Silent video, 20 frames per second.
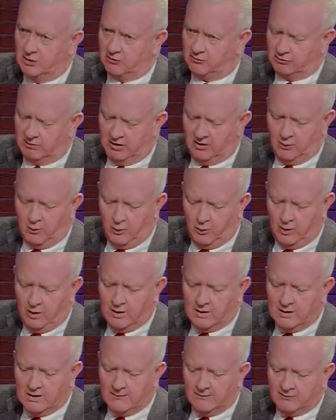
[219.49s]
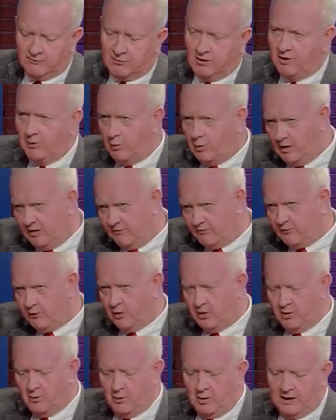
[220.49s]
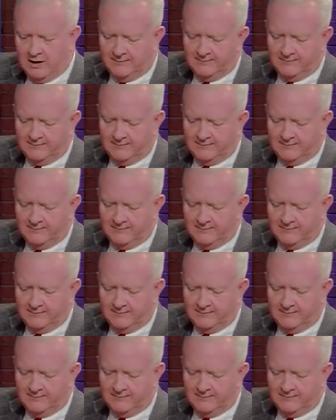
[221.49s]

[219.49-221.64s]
3 to 1, 4 to 1.